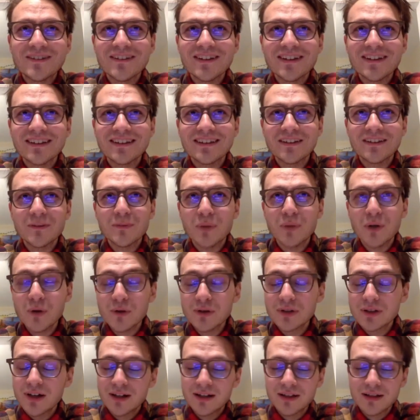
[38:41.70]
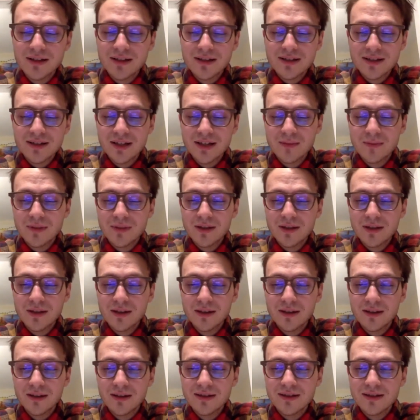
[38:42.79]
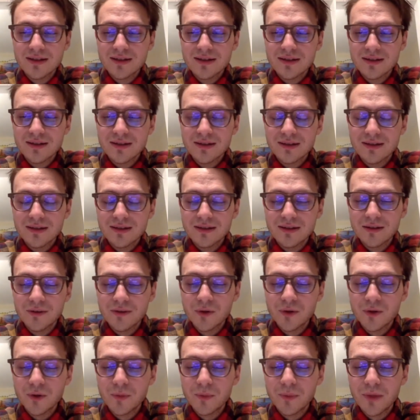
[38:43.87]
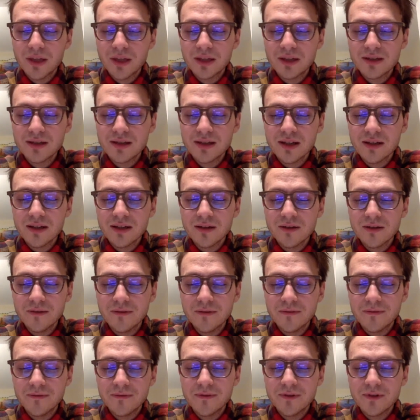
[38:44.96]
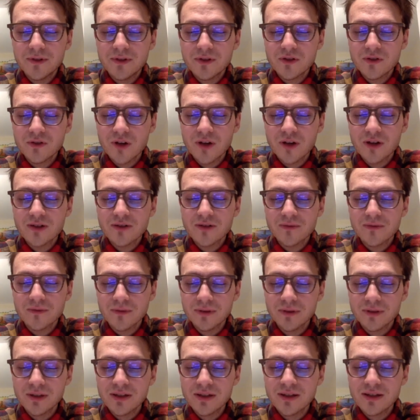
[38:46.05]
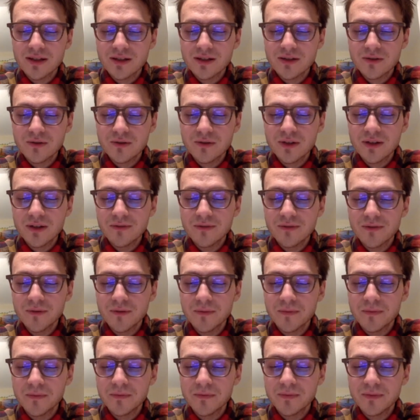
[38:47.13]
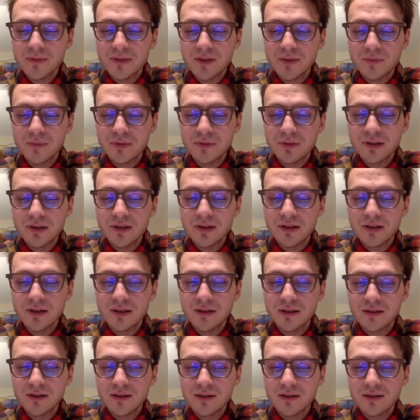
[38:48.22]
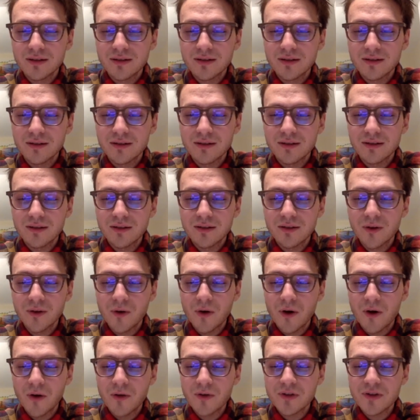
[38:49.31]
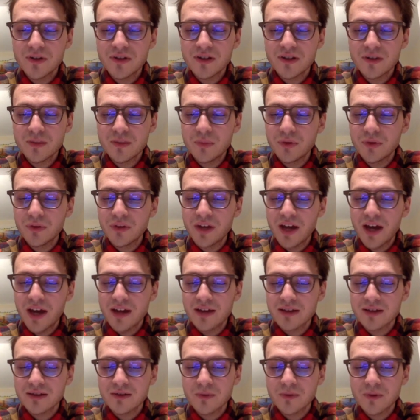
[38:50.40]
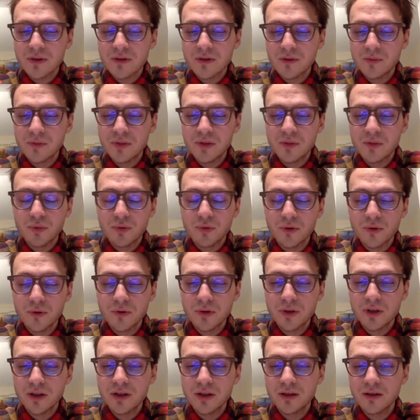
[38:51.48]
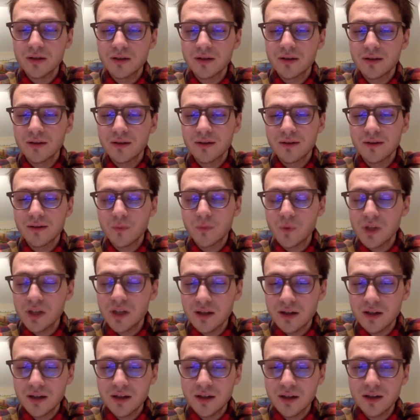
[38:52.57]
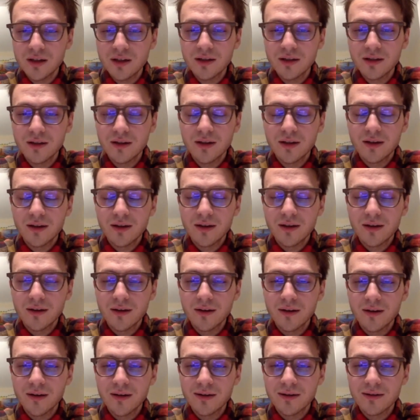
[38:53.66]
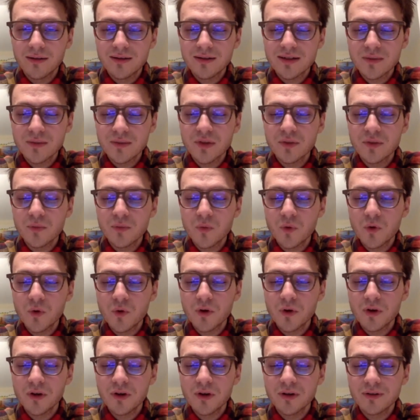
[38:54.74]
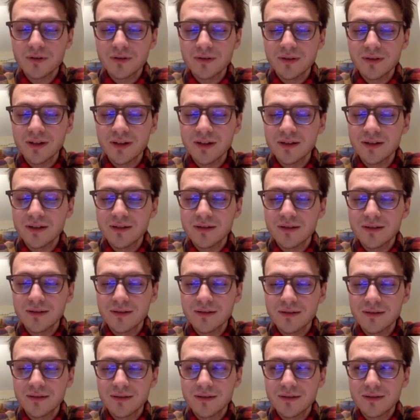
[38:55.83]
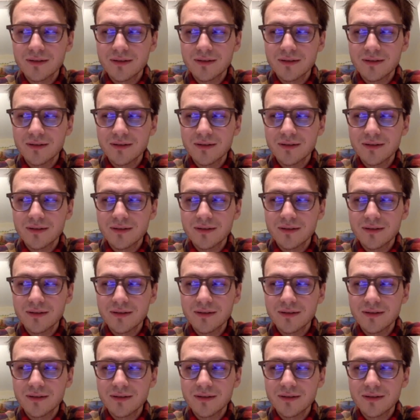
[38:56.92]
I feel like they're both kind of the same thing. It's the little meditative stress release that you get from completing, you know, all these simple tasks, whether it be pruning, weeding, some of the more like